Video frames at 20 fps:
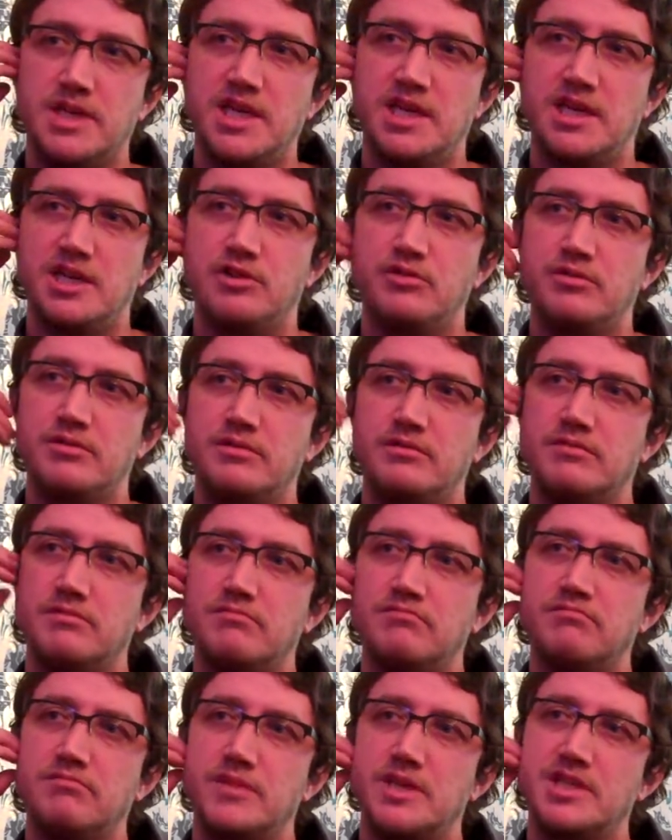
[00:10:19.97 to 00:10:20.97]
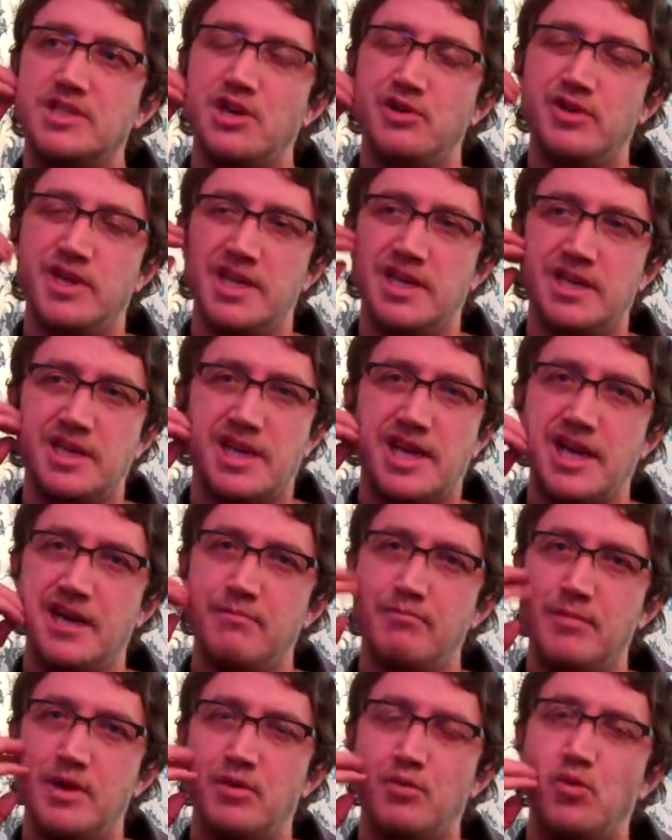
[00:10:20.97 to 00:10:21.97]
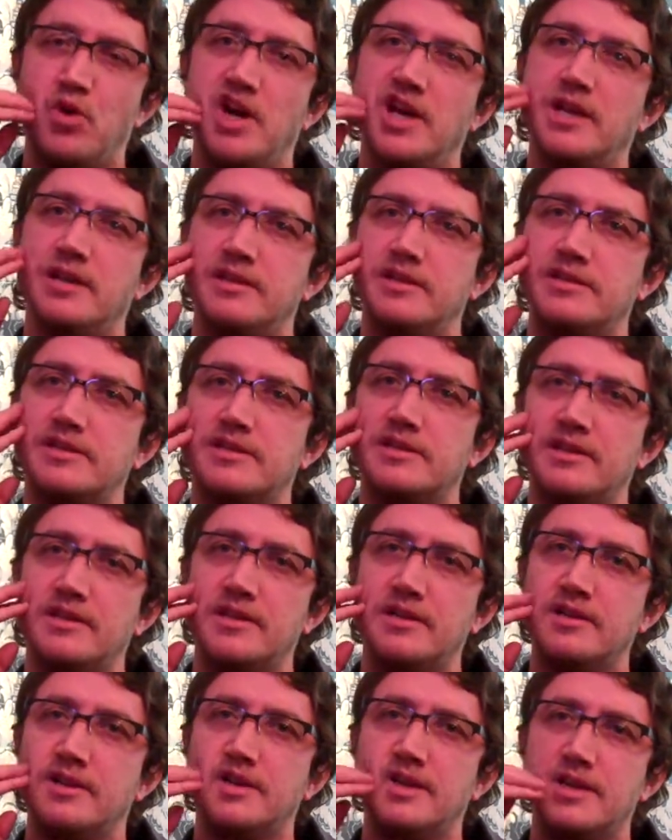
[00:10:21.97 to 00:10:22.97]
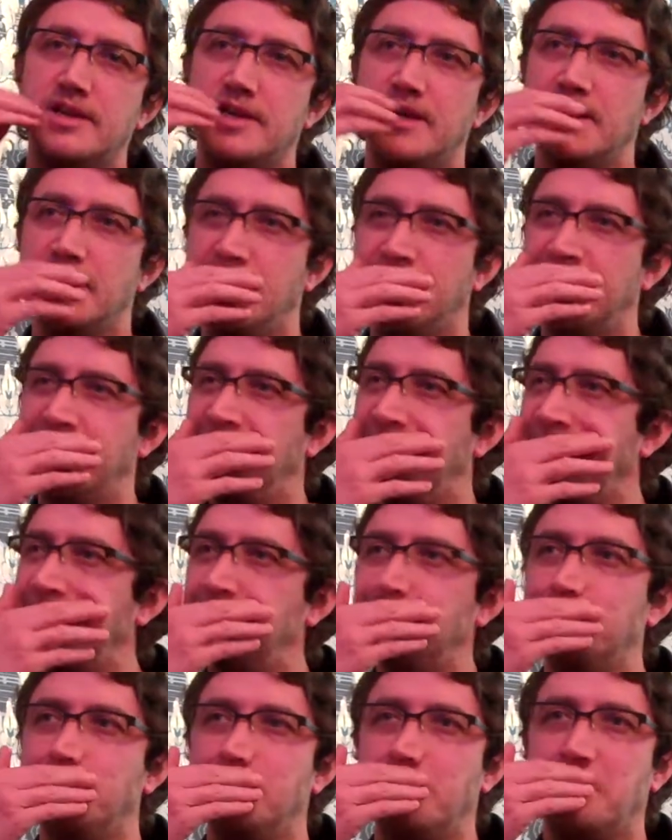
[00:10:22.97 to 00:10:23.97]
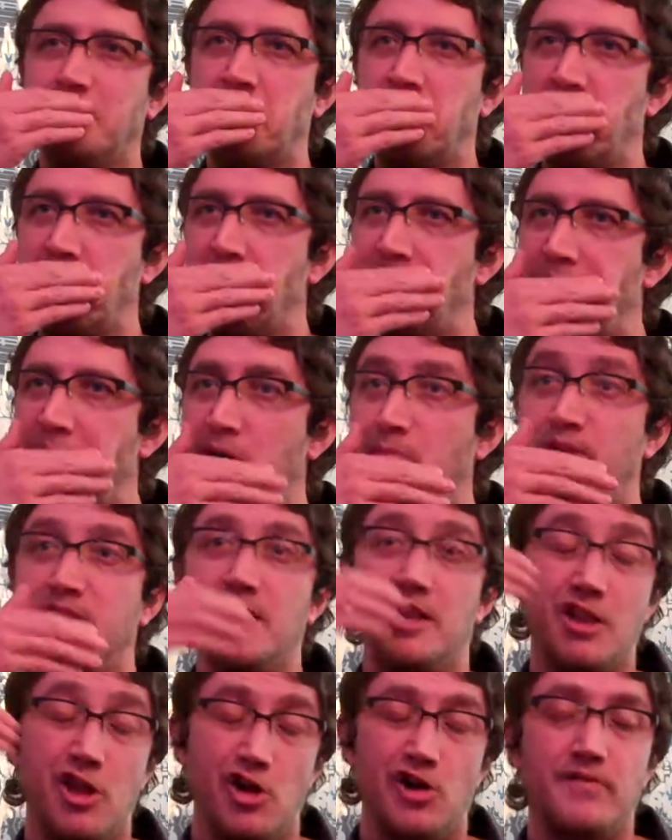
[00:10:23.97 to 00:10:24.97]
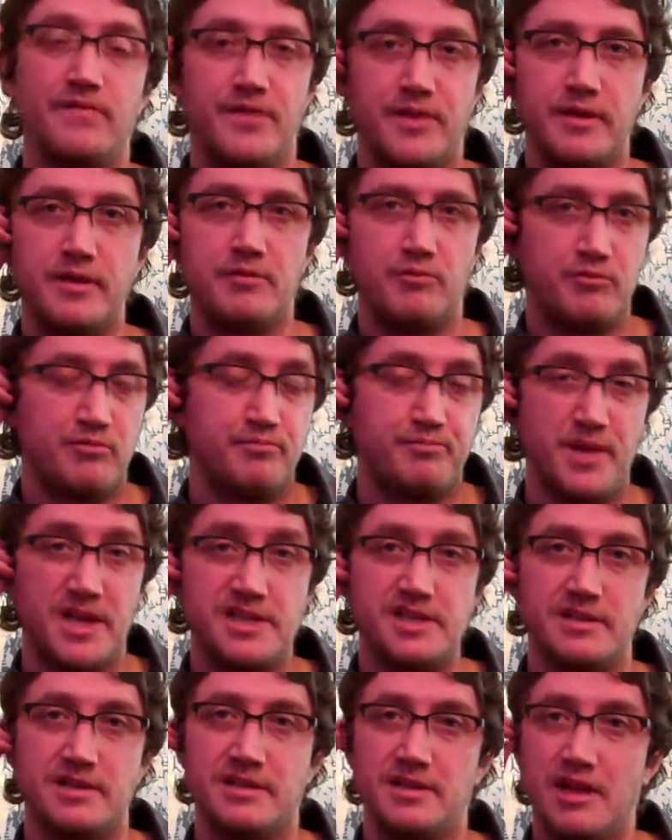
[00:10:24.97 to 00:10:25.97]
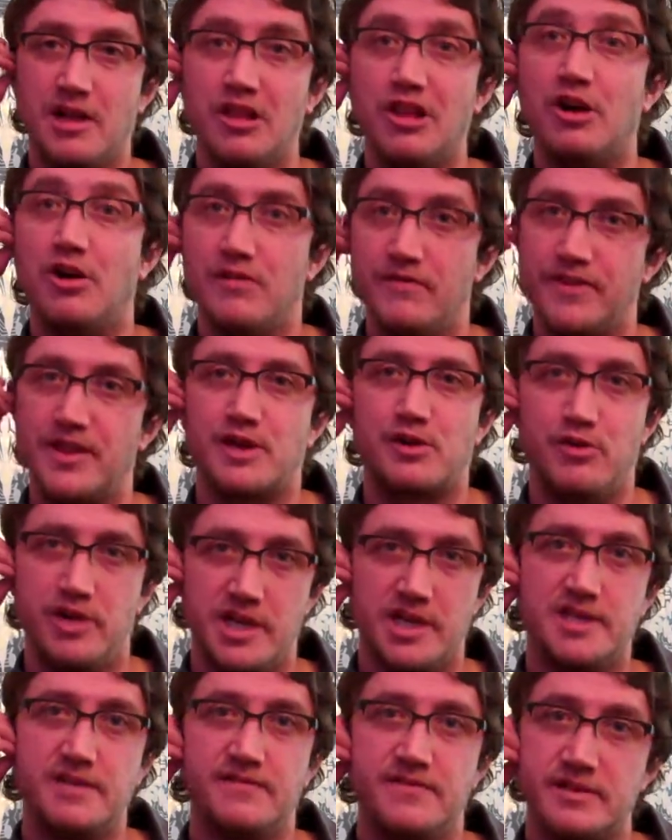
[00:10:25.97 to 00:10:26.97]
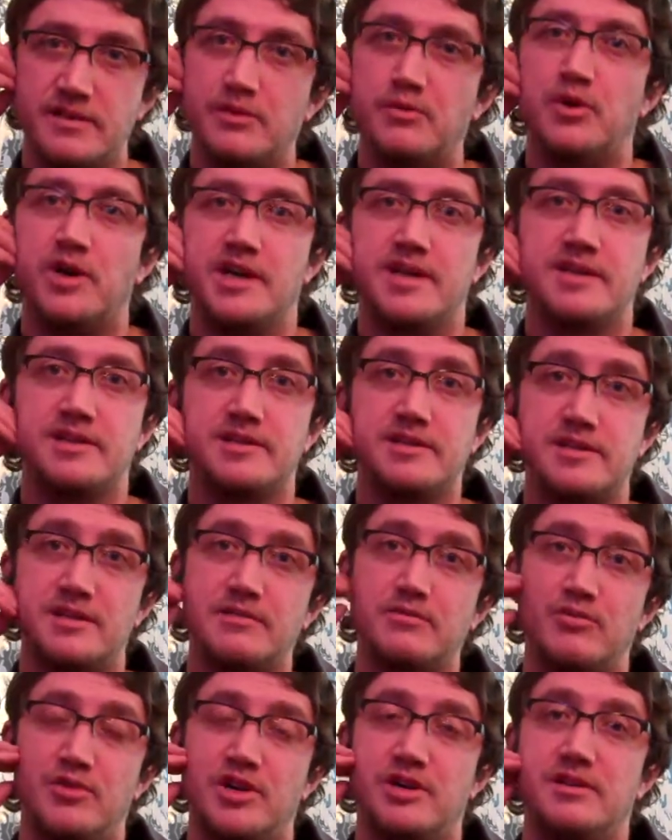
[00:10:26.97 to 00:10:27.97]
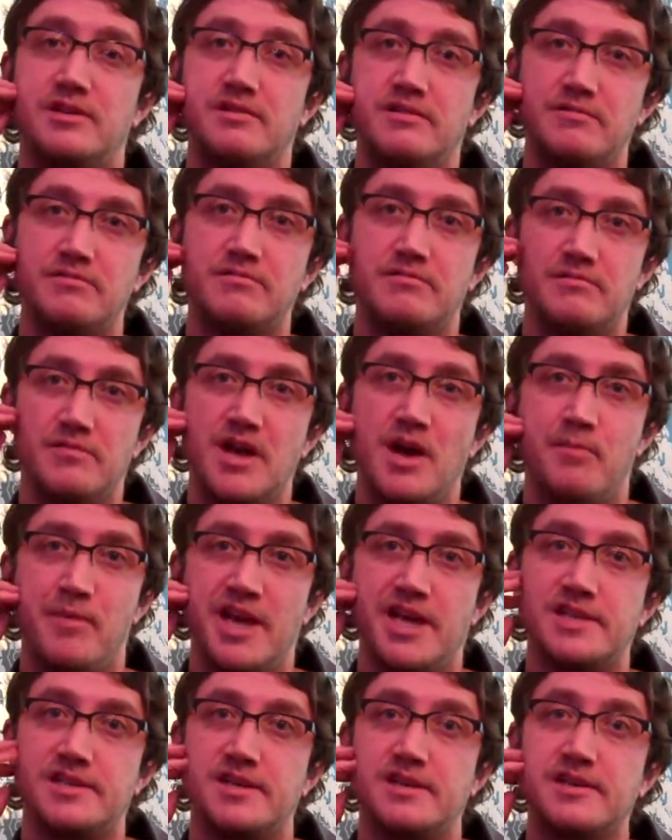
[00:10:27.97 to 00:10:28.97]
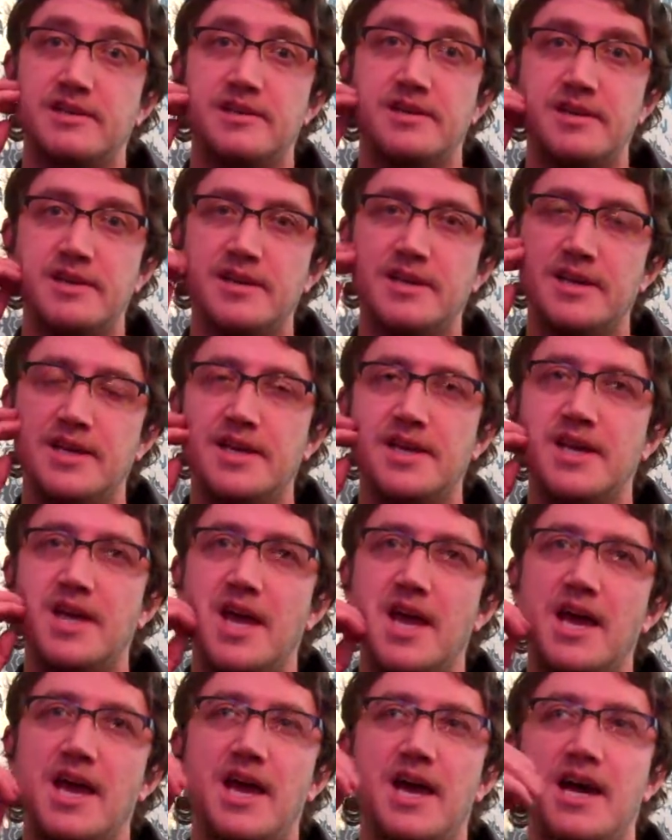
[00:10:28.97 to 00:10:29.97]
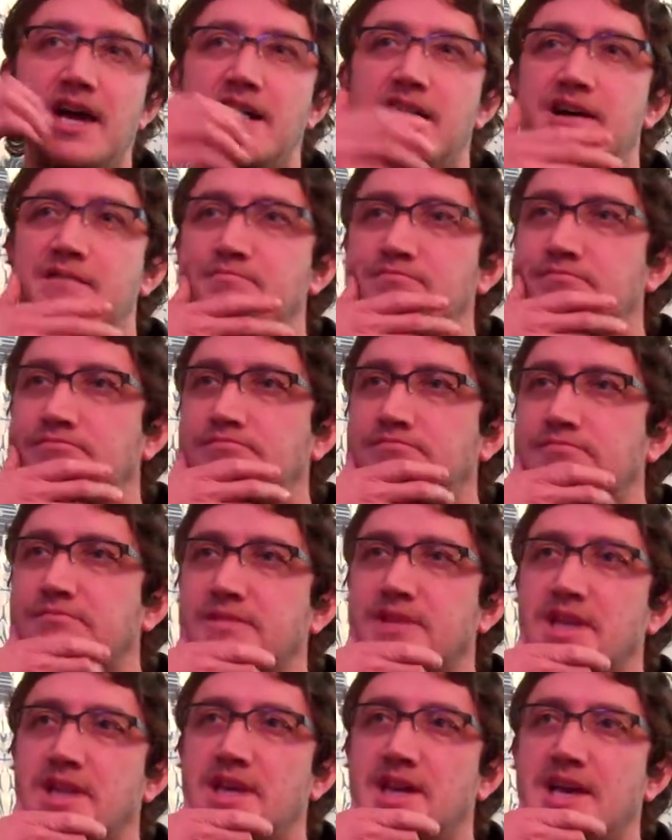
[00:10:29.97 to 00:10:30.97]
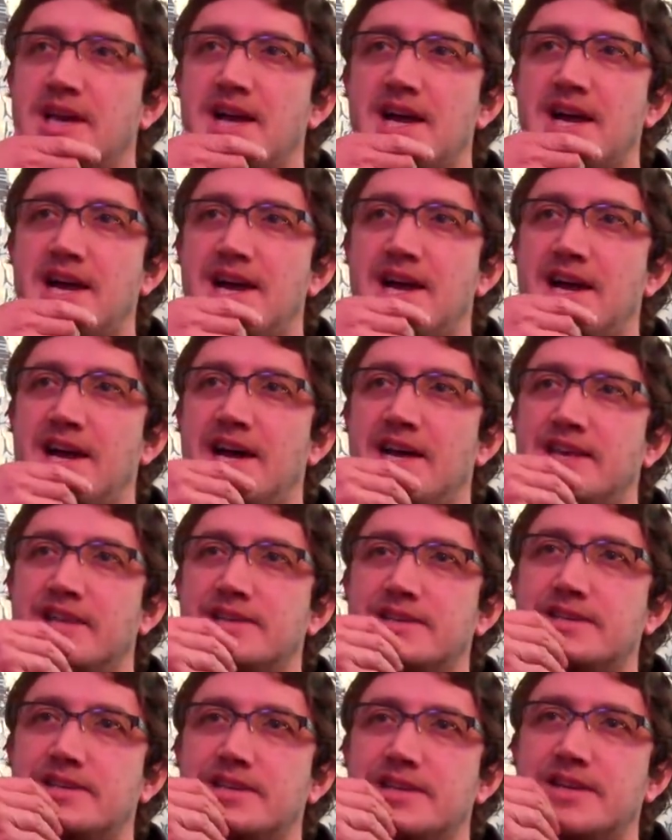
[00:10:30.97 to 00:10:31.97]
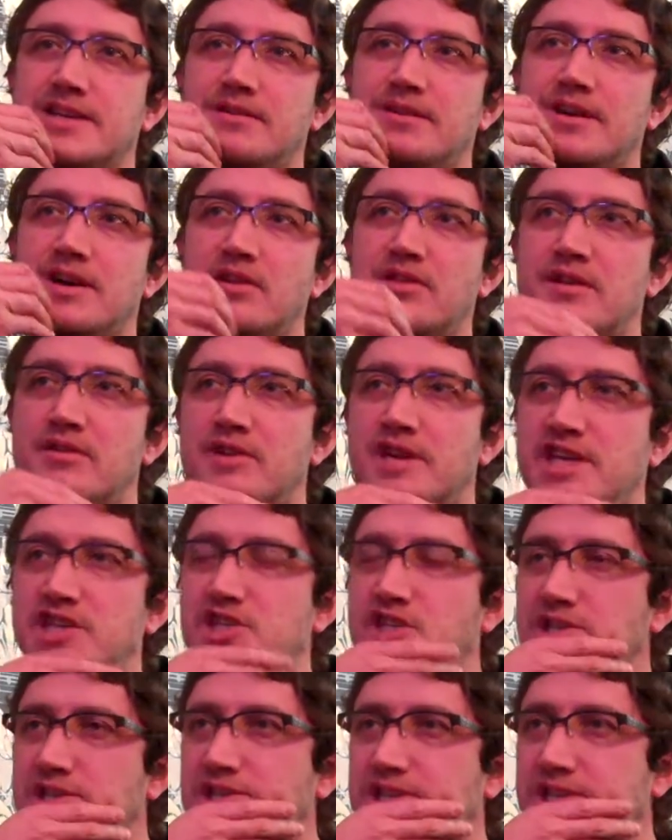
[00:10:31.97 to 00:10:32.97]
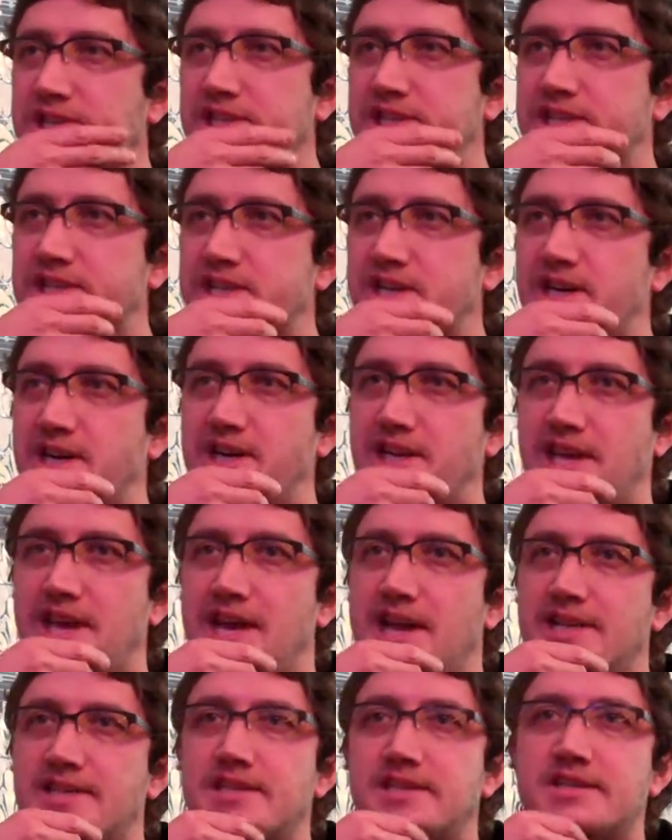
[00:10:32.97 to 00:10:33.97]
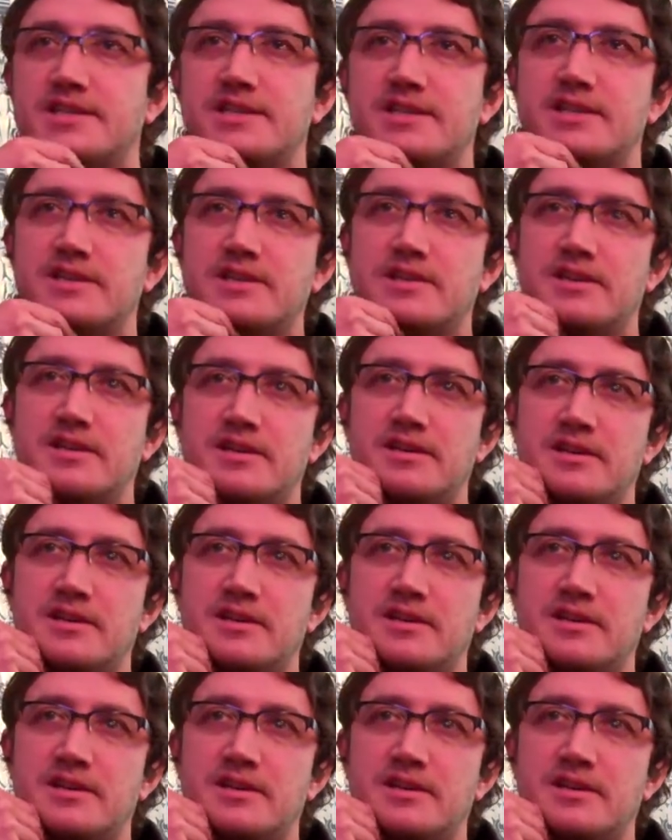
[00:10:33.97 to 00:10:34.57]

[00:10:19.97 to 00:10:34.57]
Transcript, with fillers: you know, Tony and Kim at Widens. Um, I mean, a lot of basically a lot of the creatives at Widens were amazing. Um, and in other agencies, I guess.